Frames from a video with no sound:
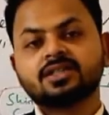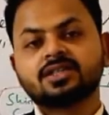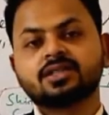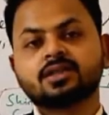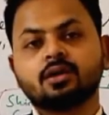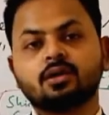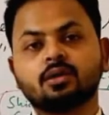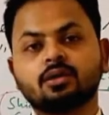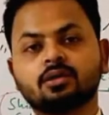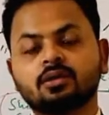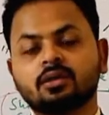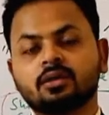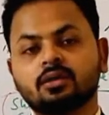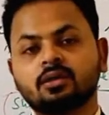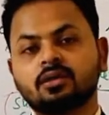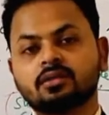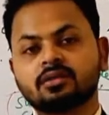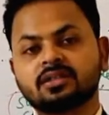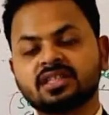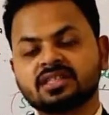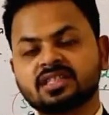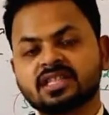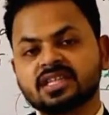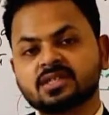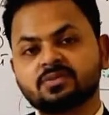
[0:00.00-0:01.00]

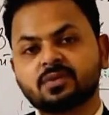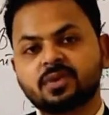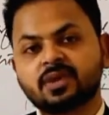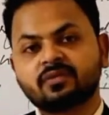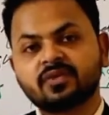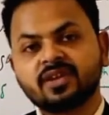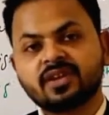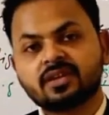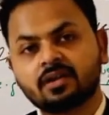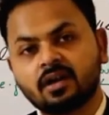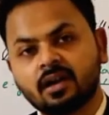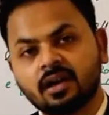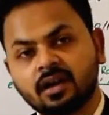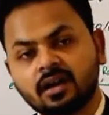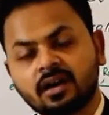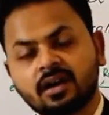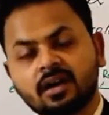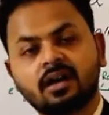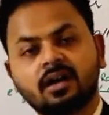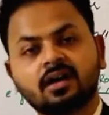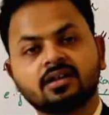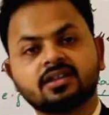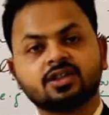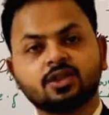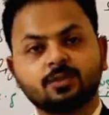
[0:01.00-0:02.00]
So this is what we call
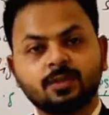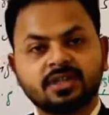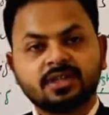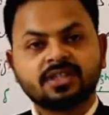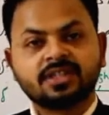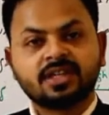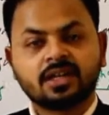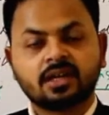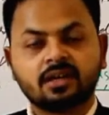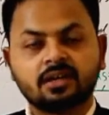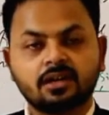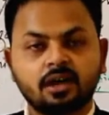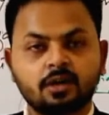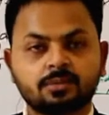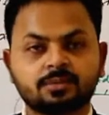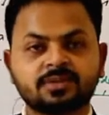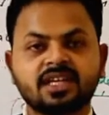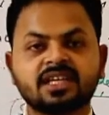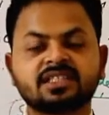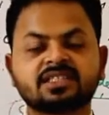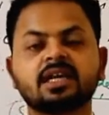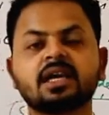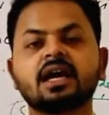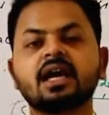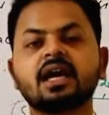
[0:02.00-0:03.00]
geometrical optics.